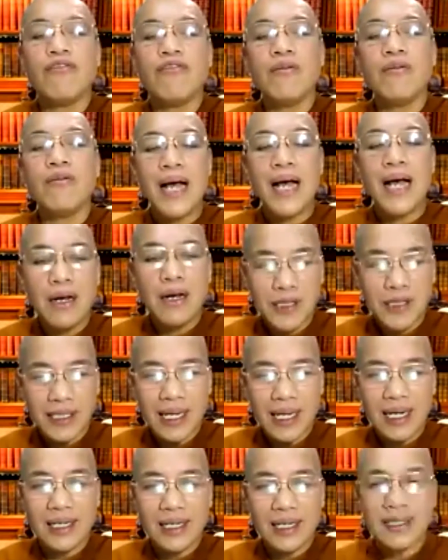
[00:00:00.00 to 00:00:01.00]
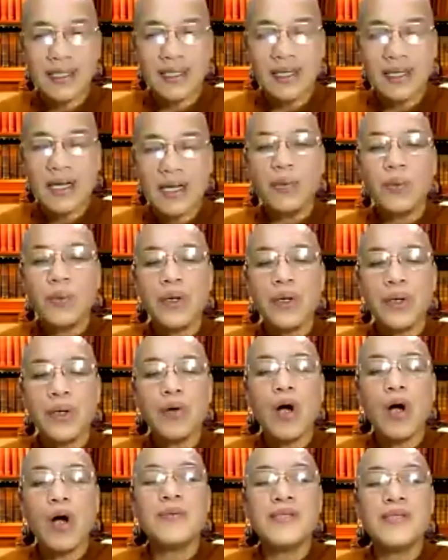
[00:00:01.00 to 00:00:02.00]
And from outside,
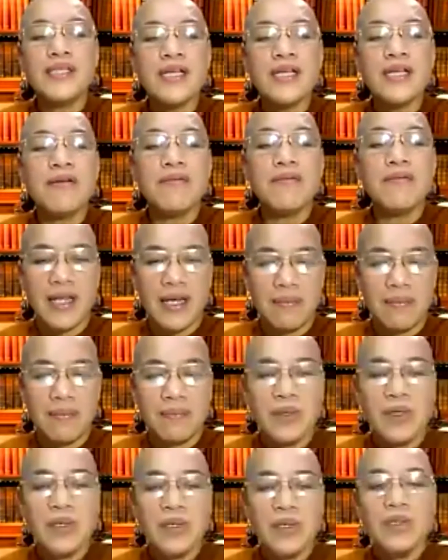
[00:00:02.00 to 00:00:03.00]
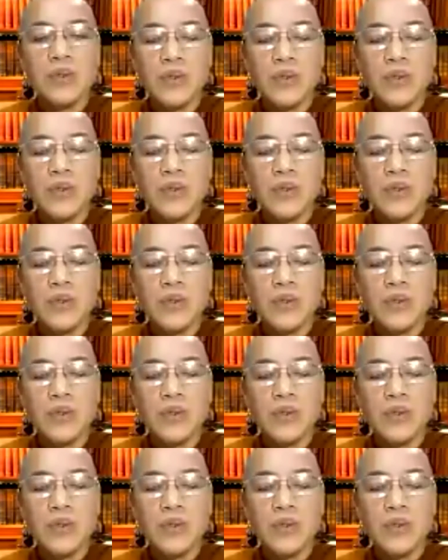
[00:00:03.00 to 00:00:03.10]
we will observe them